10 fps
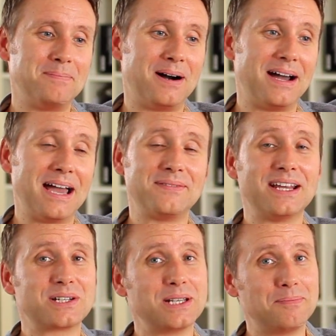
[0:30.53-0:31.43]
But I haven't
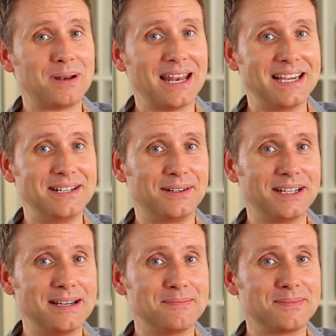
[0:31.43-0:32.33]
actually played
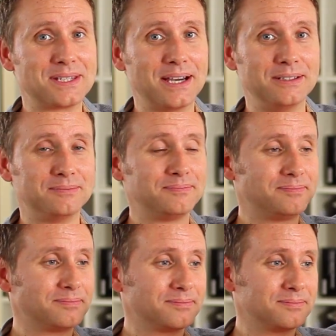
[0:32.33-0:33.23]
on it. So
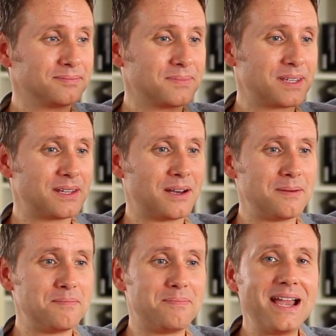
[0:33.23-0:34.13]

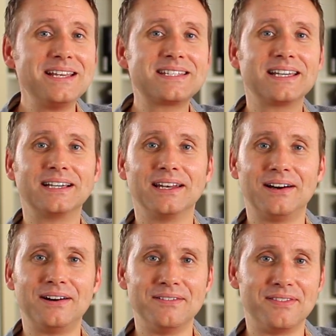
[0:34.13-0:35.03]
I'm basing a
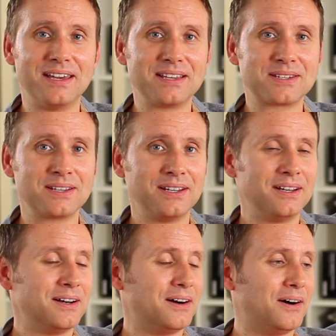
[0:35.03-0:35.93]
lot of this
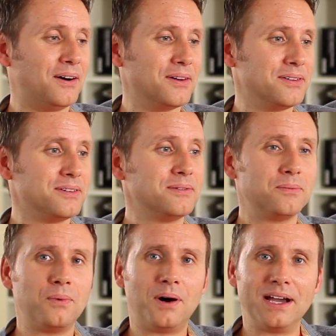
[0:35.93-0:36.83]
on
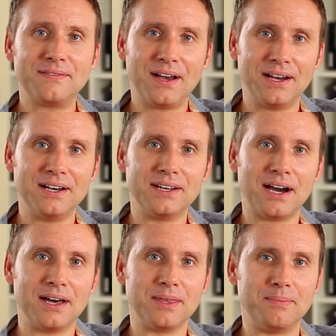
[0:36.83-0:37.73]
what I've heard
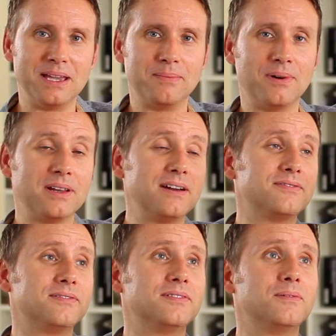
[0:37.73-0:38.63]
other people, and
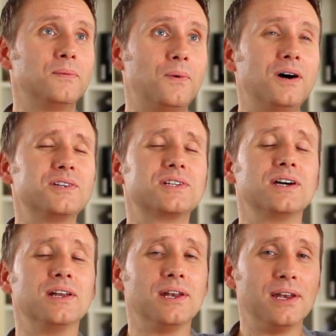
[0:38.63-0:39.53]
I've watched
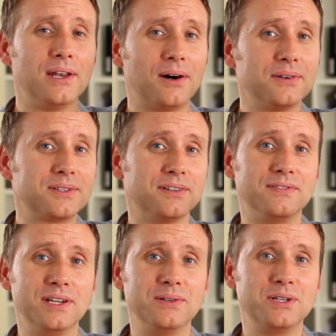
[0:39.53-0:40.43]
a lot of
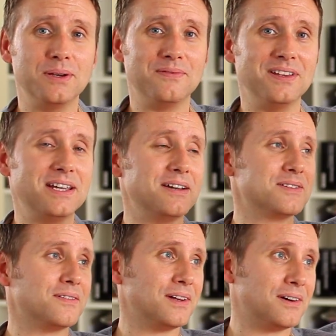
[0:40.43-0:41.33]
YouTube
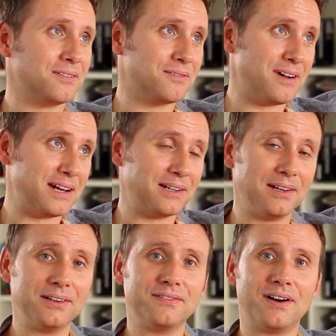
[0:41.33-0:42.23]
videos, read a
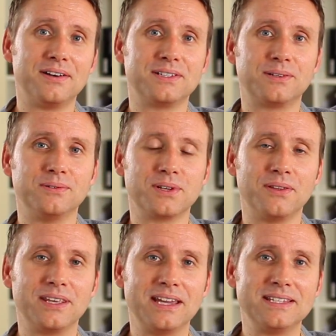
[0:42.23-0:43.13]
lot of articles
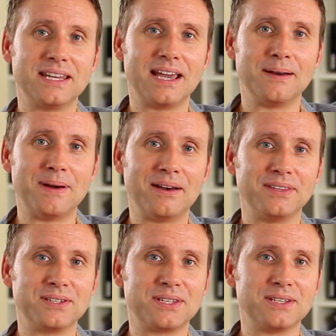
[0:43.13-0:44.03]
on the internet about
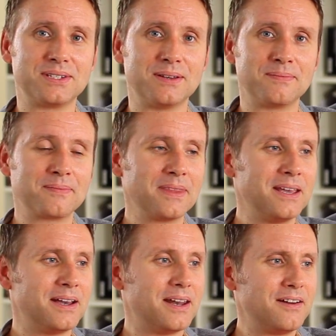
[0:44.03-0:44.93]
this system,
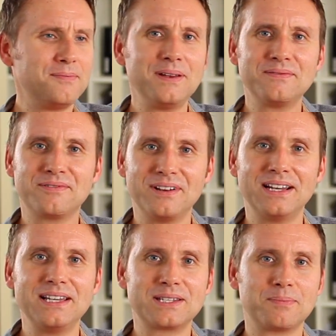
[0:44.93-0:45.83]
and I've been
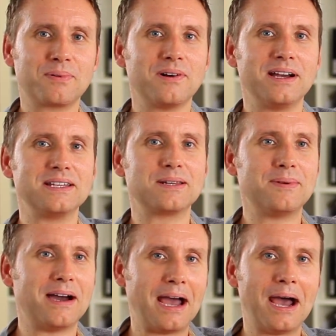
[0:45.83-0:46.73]
really surprised
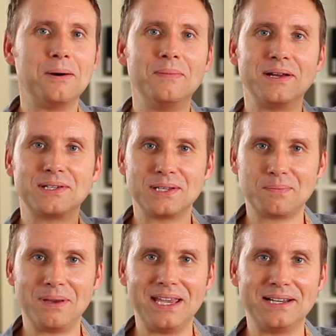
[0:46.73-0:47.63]
about how much it's
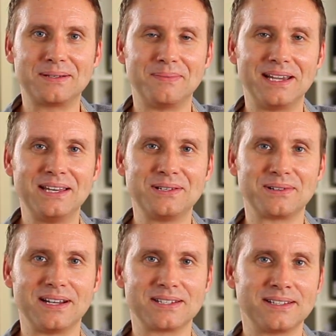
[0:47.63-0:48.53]
piqued my
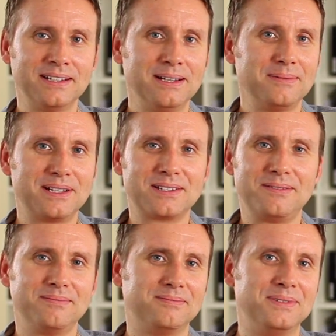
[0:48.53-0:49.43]
interest, because
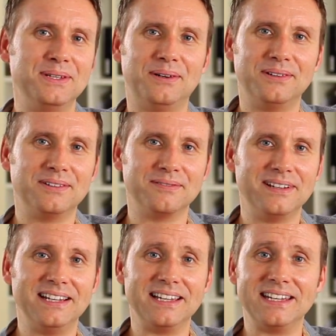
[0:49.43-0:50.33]
I'm not
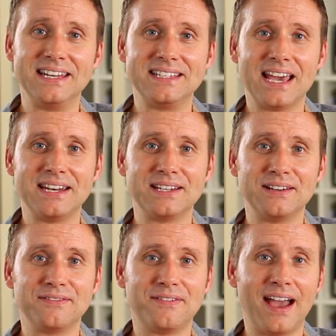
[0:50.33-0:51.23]
really a
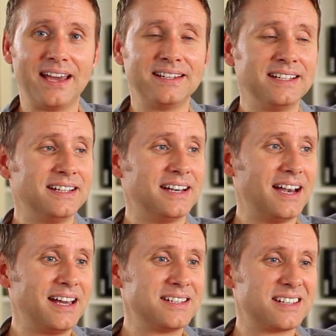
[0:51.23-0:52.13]
Nintendo fan,
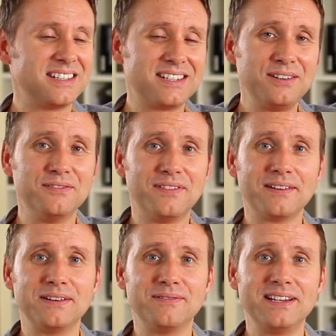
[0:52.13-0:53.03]
and until
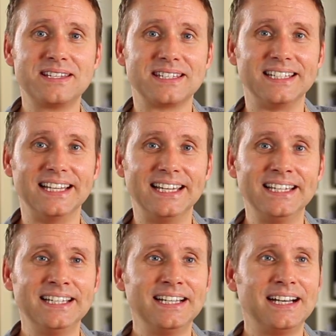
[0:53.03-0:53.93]
very recently,